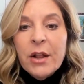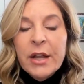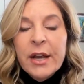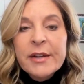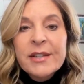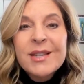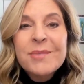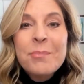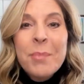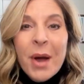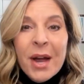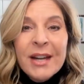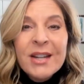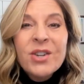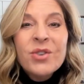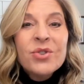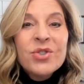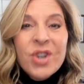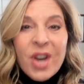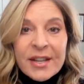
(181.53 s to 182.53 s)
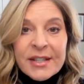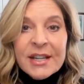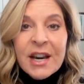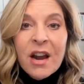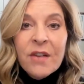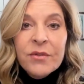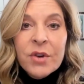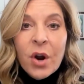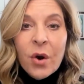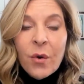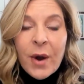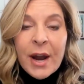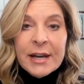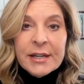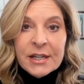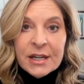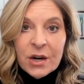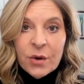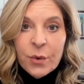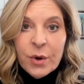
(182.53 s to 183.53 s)
list, but you just have no
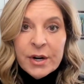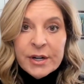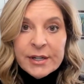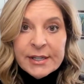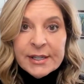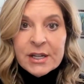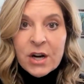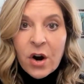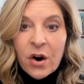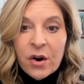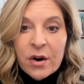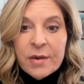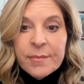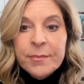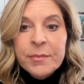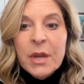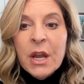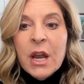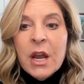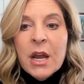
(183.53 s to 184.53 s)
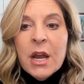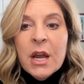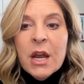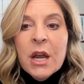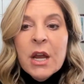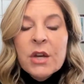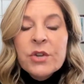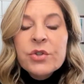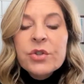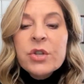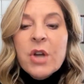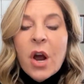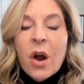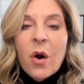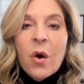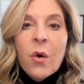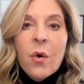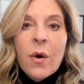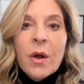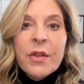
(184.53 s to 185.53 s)
idea where to start.
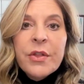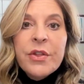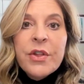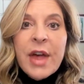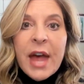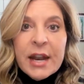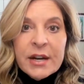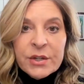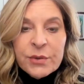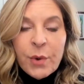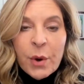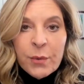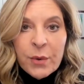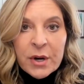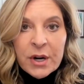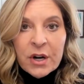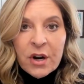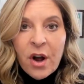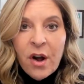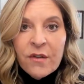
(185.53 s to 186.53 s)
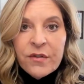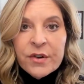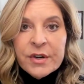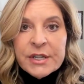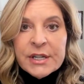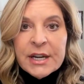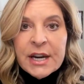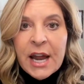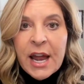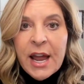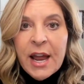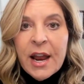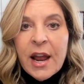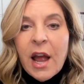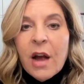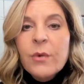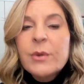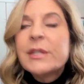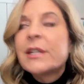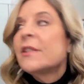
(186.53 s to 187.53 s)
So that is what we're going to cover today. I
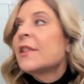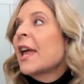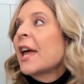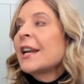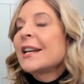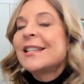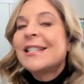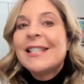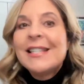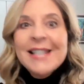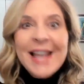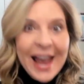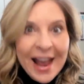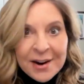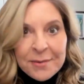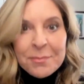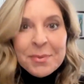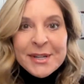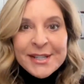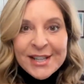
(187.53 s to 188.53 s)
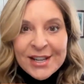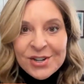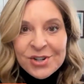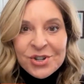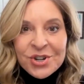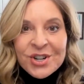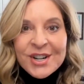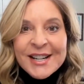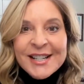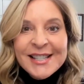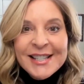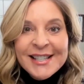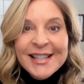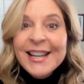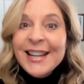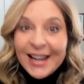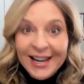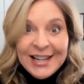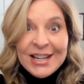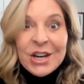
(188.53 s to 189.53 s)
was in that exact position
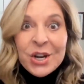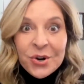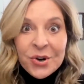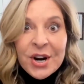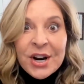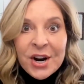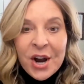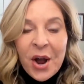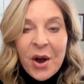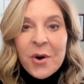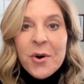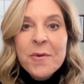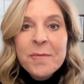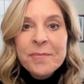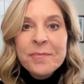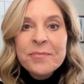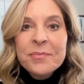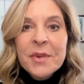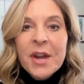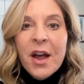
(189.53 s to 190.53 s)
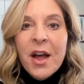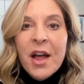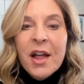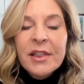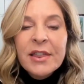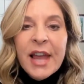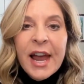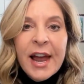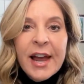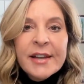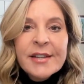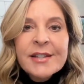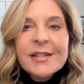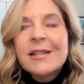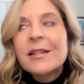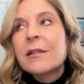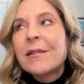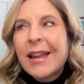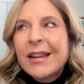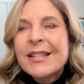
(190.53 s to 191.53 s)
a year ago, last
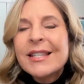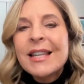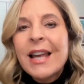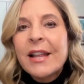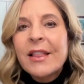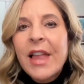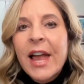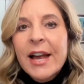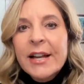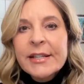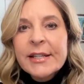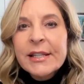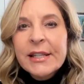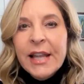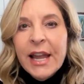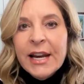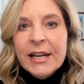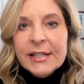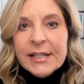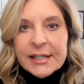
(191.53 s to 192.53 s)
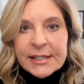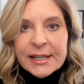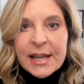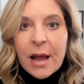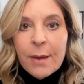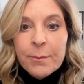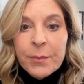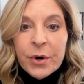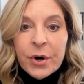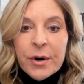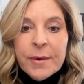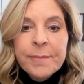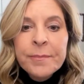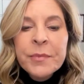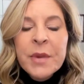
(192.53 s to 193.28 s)
late December.